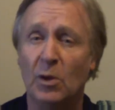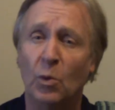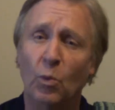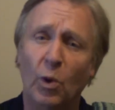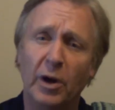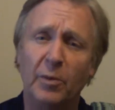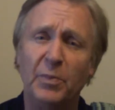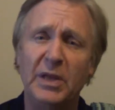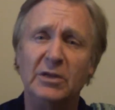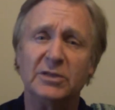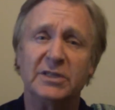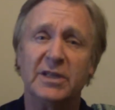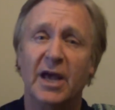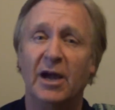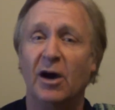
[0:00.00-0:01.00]
what
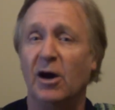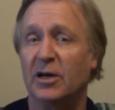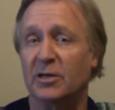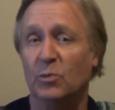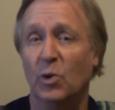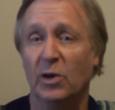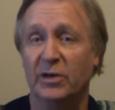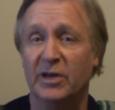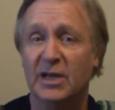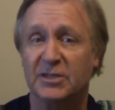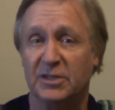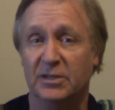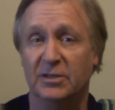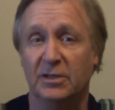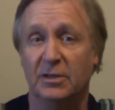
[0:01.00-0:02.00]
appeals to their heart and what
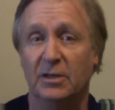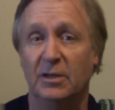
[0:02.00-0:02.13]
doesn't,